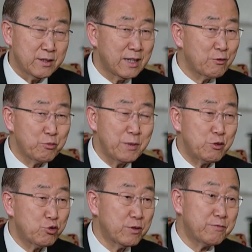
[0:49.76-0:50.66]
not to
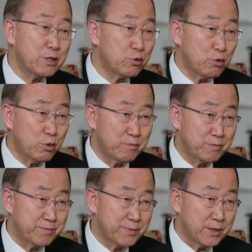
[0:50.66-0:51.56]
mention veto
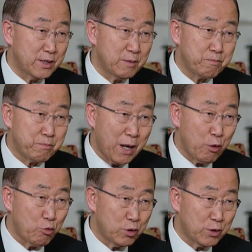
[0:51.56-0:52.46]

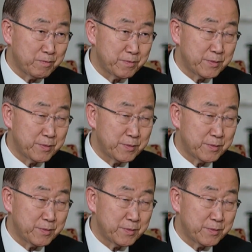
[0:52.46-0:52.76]
power